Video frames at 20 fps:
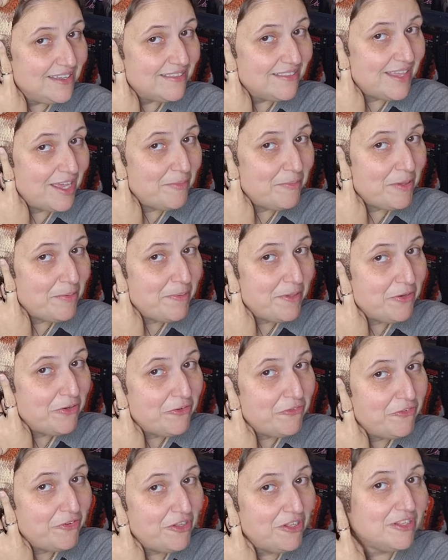That'd be
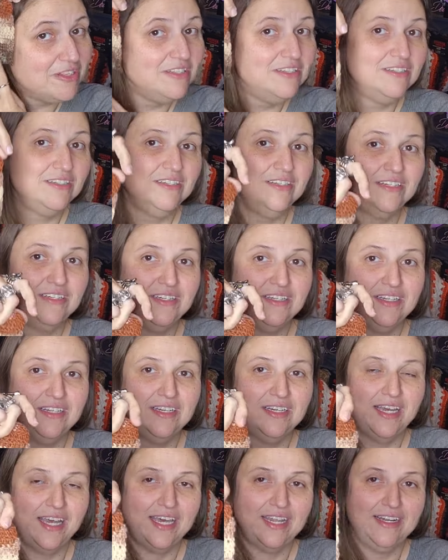beautiful.
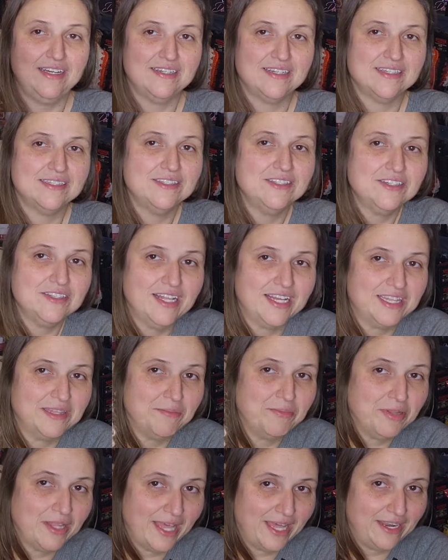And it does look like the
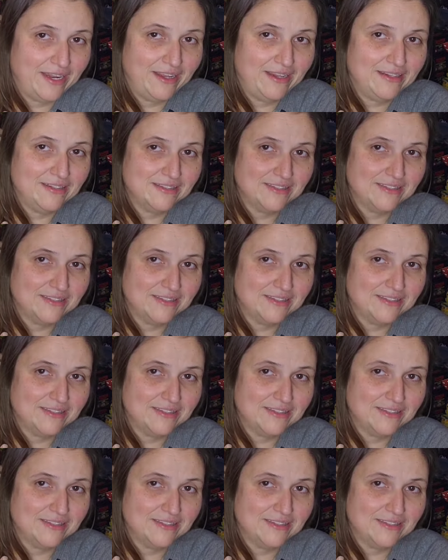planet,